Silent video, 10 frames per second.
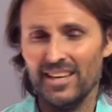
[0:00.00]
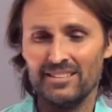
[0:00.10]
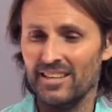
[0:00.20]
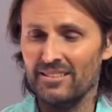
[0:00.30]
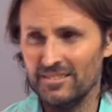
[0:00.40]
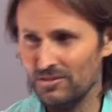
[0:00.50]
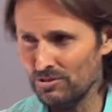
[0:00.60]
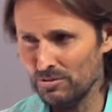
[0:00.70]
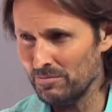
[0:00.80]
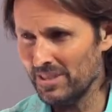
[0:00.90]
It has nothing to
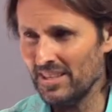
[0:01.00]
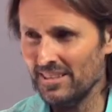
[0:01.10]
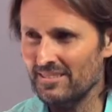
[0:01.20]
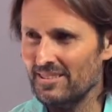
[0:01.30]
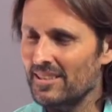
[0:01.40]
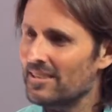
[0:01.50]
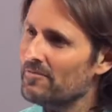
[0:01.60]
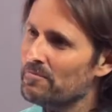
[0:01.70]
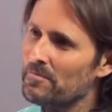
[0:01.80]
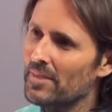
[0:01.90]
do with me now.
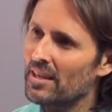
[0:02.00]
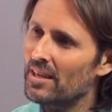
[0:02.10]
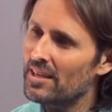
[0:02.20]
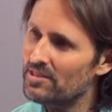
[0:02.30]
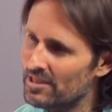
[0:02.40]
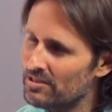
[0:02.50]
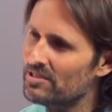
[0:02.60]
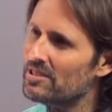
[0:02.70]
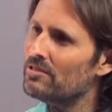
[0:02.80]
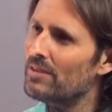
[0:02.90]
He's
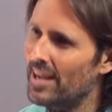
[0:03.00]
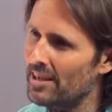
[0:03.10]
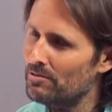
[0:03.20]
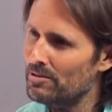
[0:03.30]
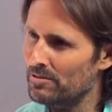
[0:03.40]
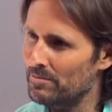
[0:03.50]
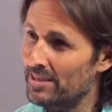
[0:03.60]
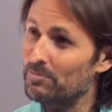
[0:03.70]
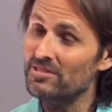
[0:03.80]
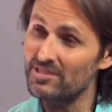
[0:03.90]
still angry with
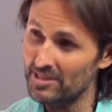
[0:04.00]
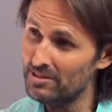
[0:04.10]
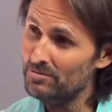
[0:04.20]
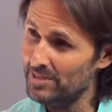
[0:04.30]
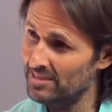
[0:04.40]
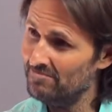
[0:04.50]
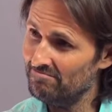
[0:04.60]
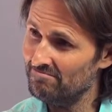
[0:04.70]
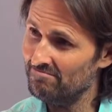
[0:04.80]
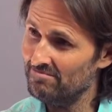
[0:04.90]
me and wants to kill me.
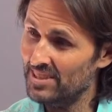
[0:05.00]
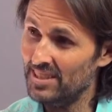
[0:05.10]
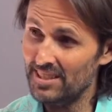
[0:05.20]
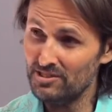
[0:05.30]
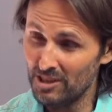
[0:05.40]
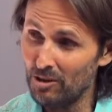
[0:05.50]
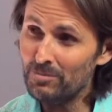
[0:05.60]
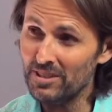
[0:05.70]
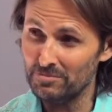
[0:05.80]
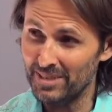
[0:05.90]
He's
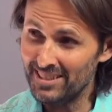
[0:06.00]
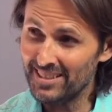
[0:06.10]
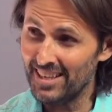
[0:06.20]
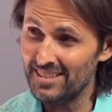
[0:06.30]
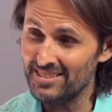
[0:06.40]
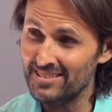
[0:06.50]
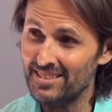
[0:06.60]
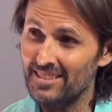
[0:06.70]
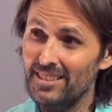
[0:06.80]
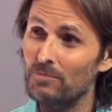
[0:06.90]
told me on many occasions
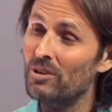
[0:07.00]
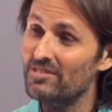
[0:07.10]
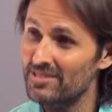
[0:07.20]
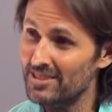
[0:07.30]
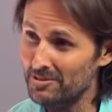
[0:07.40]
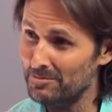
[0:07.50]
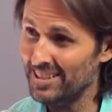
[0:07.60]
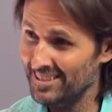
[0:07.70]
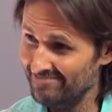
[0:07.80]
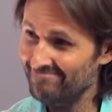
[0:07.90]
that he wants to kill
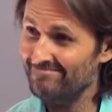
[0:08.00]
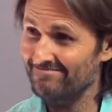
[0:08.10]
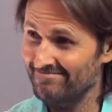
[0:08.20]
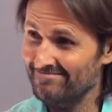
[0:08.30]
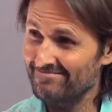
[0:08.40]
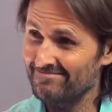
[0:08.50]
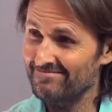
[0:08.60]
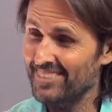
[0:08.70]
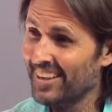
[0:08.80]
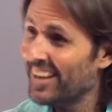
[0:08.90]
me,
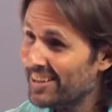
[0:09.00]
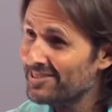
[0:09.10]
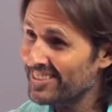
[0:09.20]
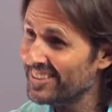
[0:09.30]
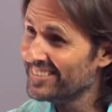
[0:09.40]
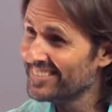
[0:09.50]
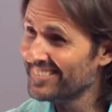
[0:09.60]
actually.